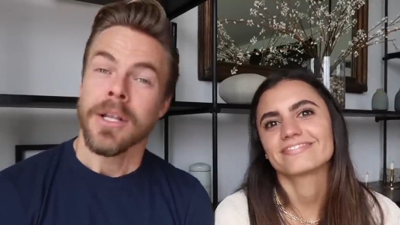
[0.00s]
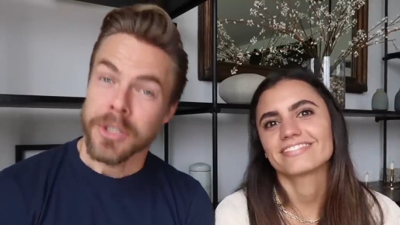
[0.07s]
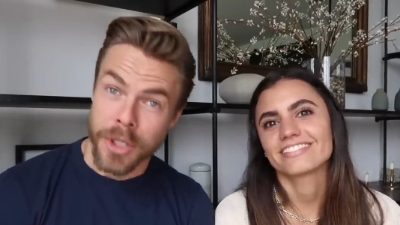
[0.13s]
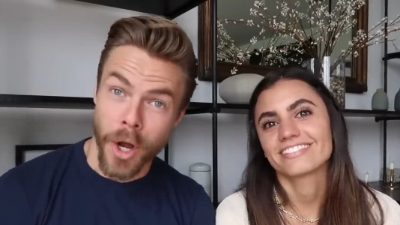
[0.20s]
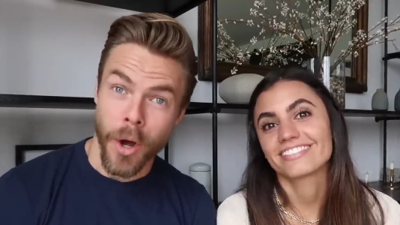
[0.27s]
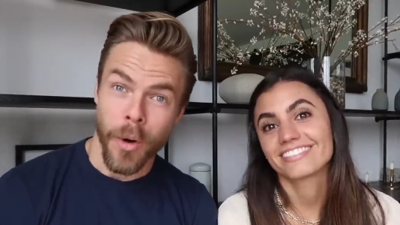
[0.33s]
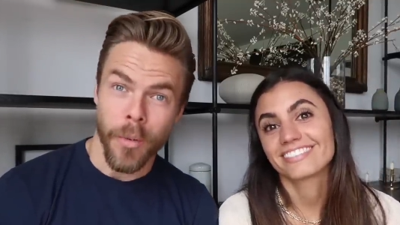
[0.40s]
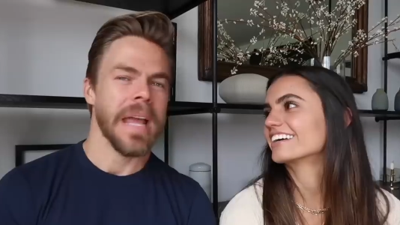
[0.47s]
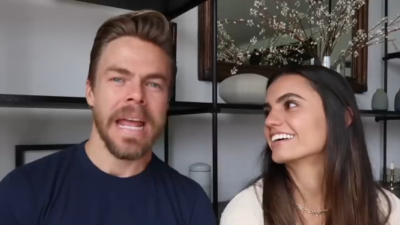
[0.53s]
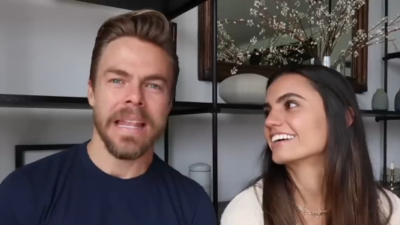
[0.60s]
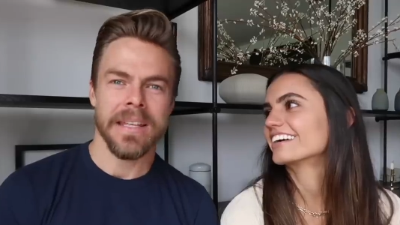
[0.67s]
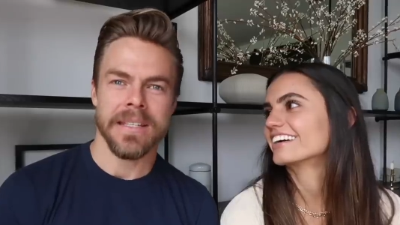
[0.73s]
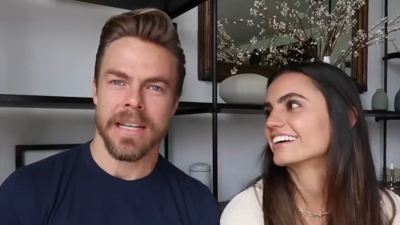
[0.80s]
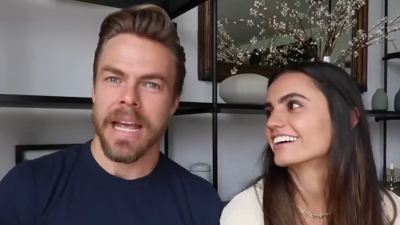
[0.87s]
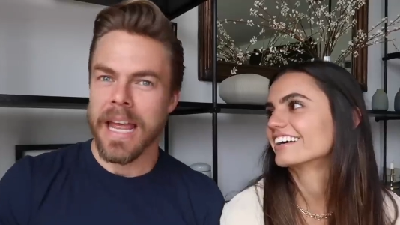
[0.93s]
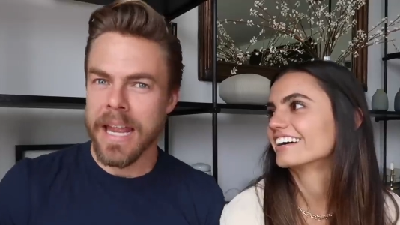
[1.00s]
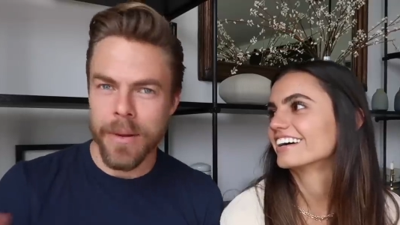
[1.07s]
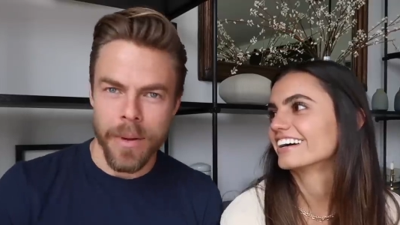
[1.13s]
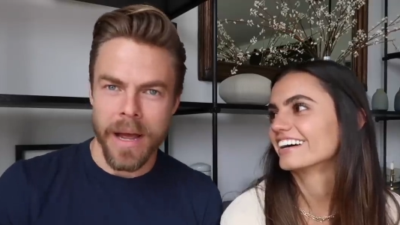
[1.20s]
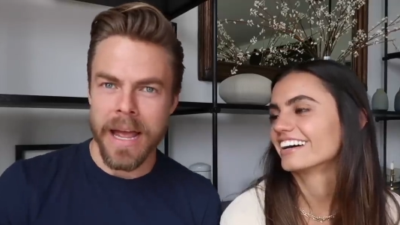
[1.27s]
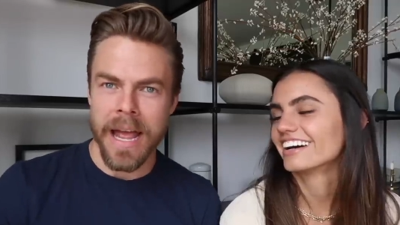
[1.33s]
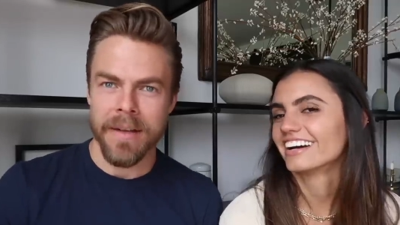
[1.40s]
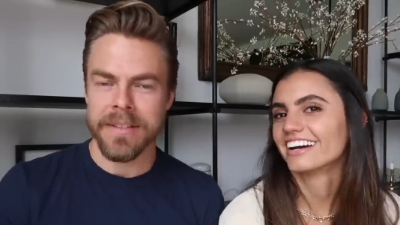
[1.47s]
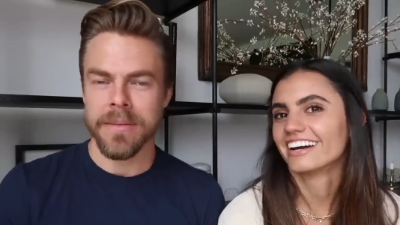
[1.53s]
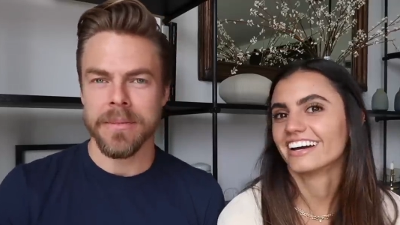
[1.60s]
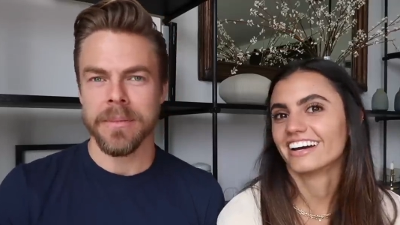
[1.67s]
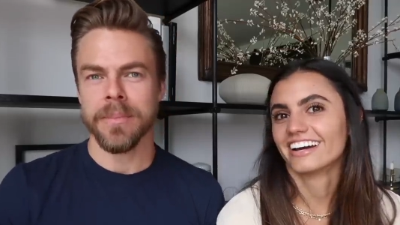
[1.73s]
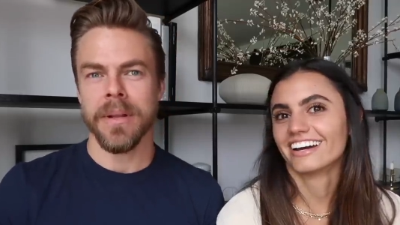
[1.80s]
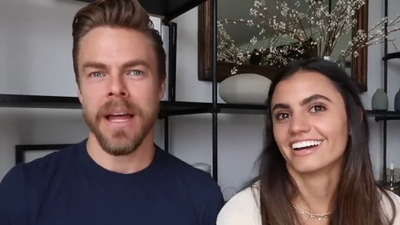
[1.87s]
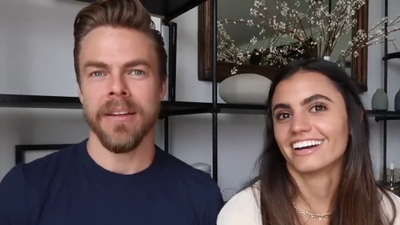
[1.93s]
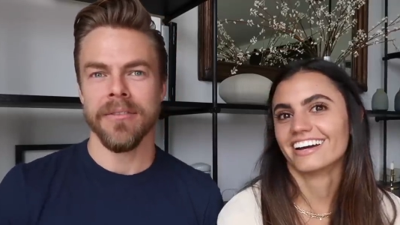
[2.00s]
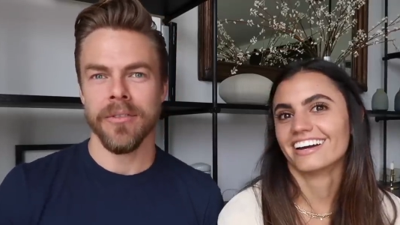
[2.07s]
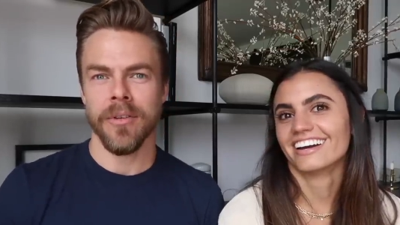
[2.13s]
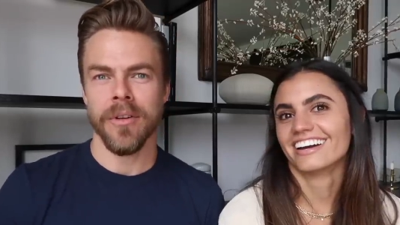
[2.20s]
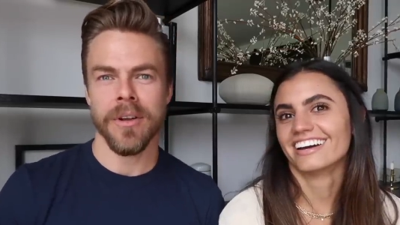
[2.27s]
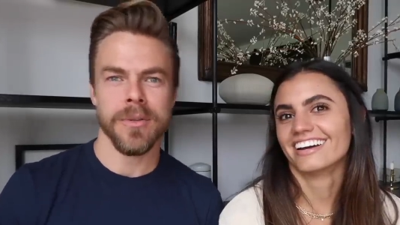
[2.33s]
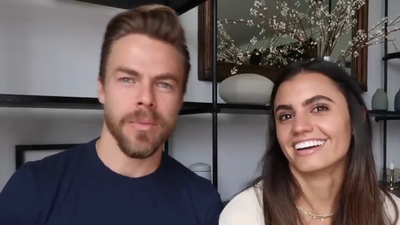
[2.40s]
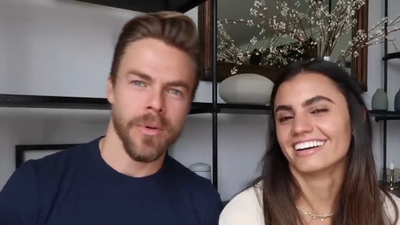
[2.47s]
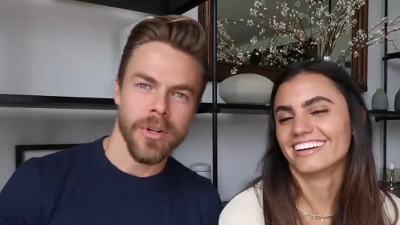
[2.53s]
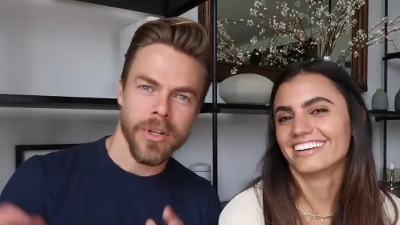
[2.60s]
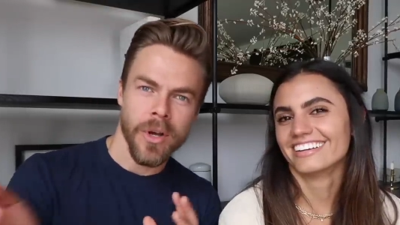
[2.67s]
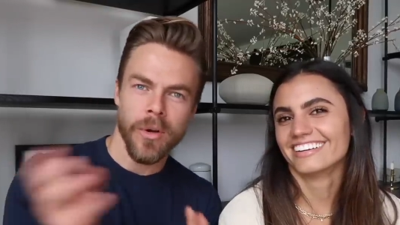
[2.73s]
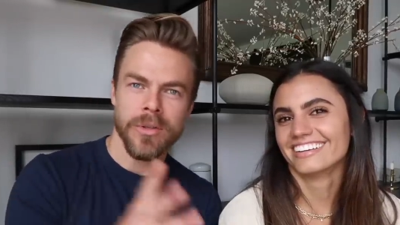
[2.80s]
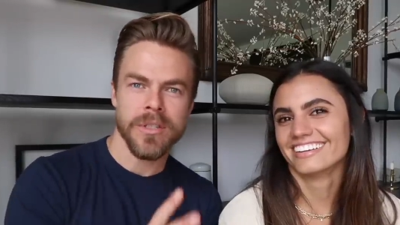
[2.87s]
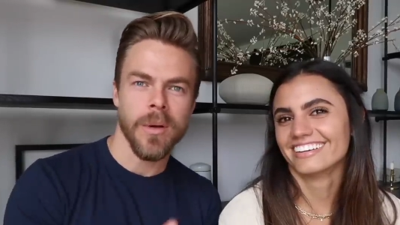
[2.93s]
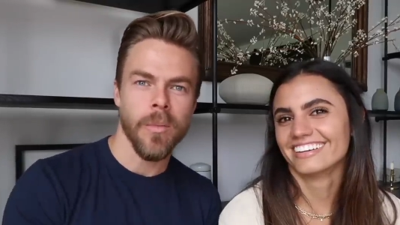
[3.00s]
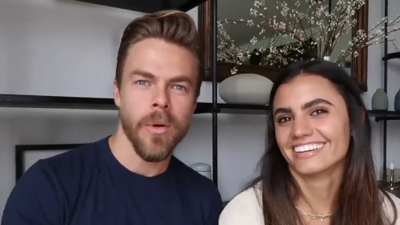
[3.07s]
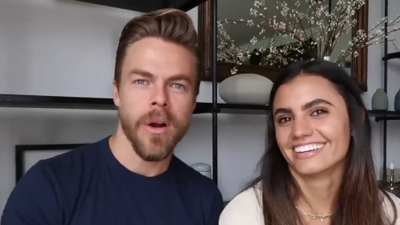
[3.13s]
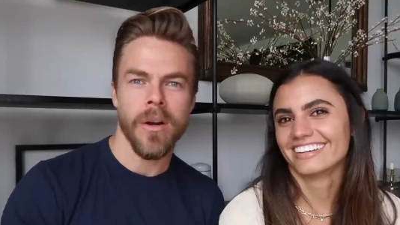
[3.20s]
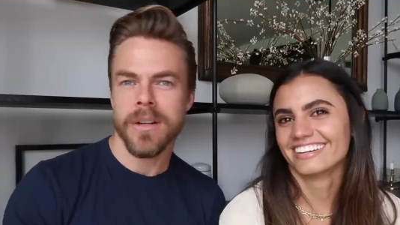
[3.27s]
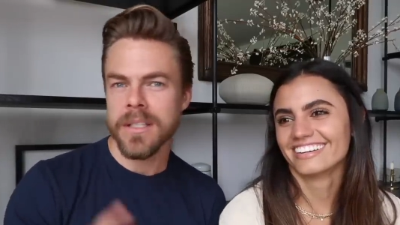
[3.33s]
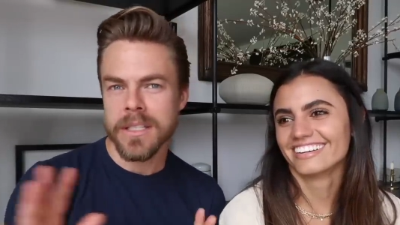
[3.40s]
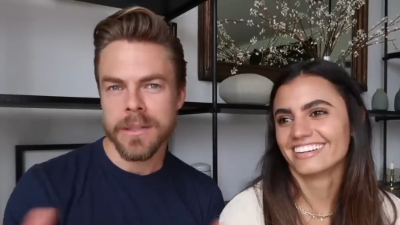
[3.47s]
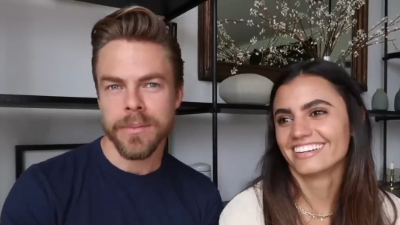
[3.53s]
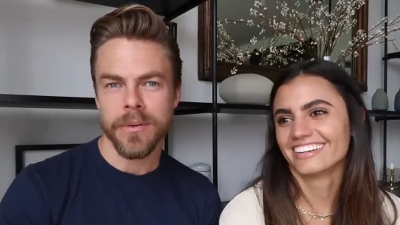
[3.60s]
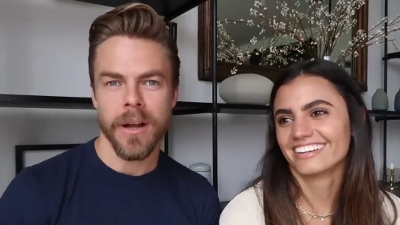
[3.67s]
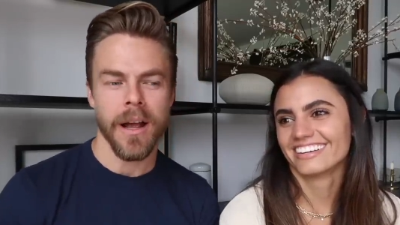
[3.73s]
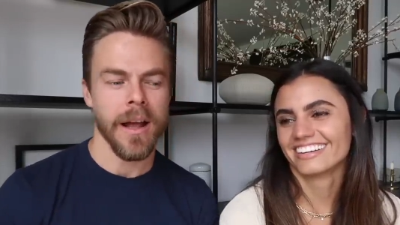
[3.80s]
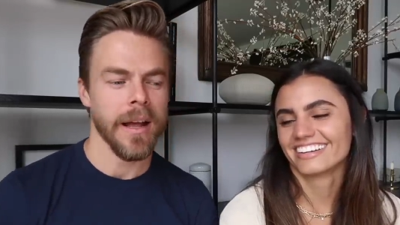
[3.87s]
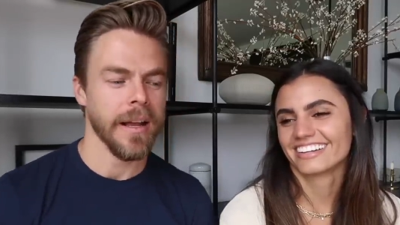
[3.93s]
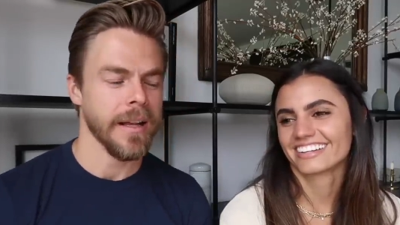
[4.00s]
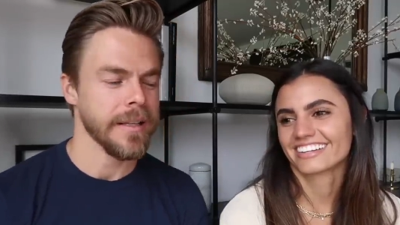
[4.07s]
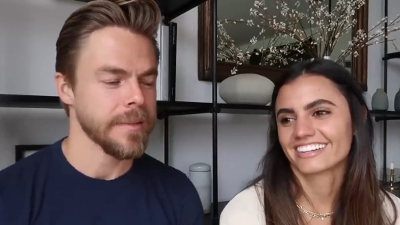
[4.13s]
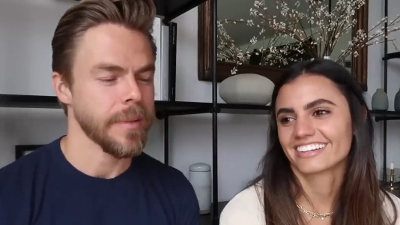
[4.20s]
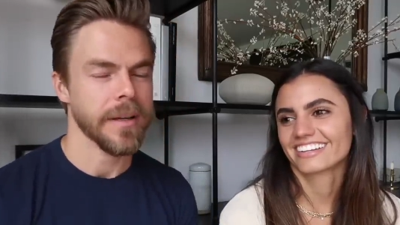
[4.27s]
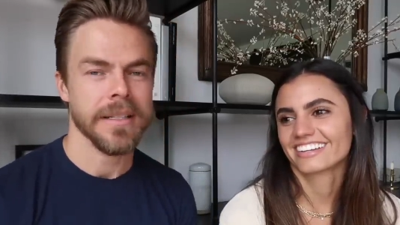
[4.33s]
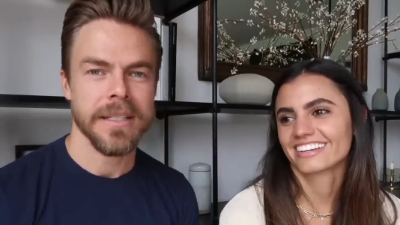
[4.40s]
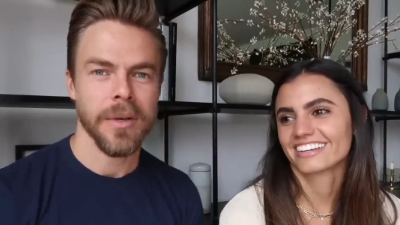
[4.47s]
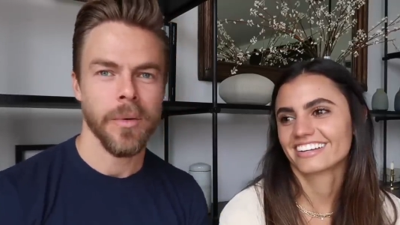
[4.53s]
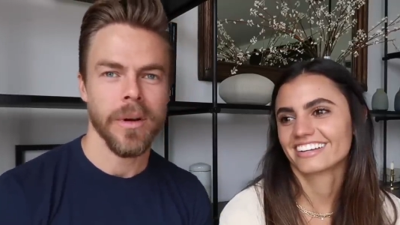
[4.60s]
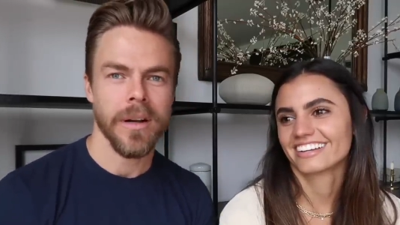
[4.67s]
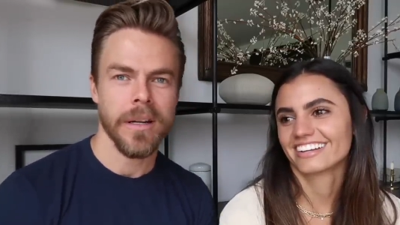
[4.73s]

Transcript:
Speaker 1: So Hayley's like, hey, I have something planned for us. We're gonna go somewhere. It's a surprise. I'm not gonna tell you what